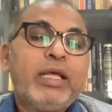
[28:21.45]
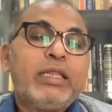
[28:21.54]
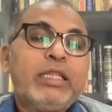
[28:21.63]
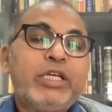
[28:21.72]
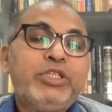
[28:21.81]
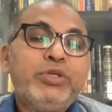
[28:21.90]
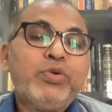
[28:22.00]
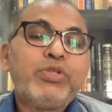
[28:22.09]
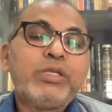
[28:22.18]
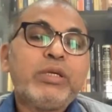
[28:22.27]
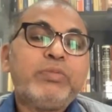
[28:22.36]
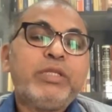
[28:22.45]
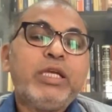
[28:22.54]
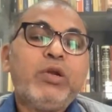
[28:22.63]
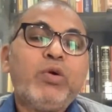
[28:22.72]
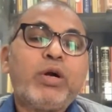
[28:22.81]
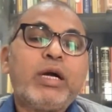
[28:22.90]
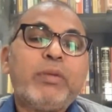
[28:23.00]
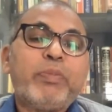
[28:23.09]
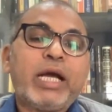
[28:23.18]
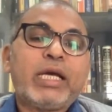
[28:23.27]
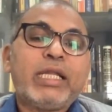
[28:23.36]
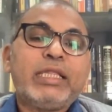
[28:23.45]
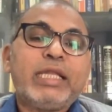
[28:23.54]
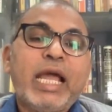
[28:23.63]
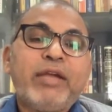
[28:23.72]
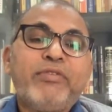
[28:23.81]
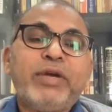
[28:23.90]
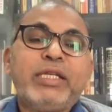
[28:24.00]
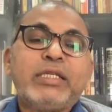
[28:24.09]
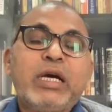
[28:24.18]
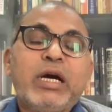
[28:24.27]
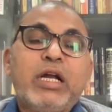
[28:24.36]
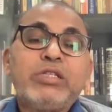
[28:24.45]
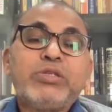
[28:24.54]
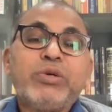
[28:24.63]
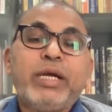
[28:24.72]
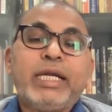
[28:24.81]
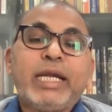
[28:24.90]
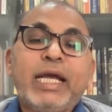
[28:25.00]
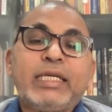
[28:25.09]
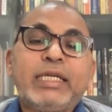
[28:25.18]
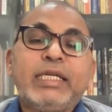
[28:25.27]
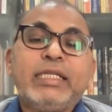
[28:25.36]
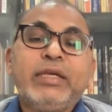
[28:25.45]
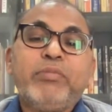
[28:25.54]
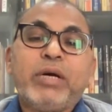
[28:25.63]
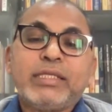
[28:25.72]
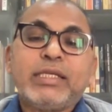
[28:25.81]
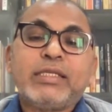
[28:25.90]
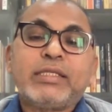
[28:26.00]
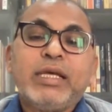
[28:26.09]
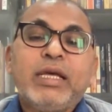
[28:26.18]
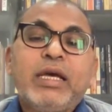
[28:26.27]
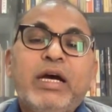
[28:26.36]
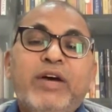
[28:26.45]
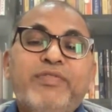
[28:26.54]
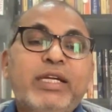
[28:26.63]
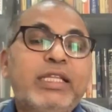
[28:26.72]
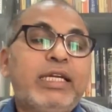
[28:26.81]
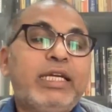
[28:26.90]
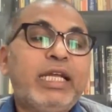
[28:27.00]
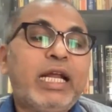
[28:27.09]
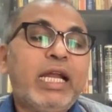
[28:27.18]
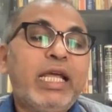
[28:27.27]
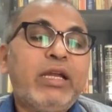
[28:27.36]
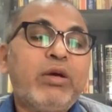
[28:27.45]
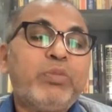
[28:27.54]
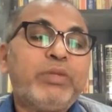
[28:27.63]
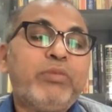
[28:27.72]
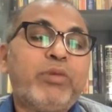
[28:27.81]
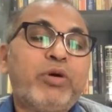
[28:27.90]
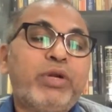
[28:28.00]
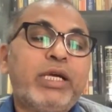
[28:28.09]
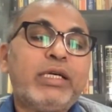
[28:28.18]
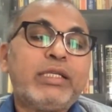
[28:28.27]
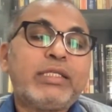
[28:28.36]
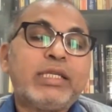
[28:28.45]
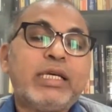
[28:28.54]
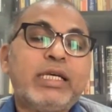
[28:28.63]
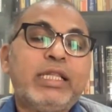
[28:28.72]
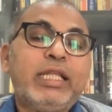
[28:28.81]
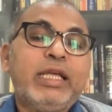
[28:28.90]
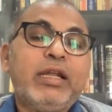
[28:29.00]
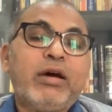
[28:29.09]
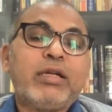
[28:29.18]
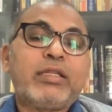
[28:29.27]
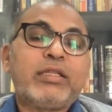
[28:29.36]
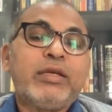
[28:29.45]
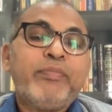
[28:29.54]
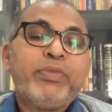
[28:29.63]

The use of the local Prakrit language also attracted the masses. After the decline of the Mauryas in the north,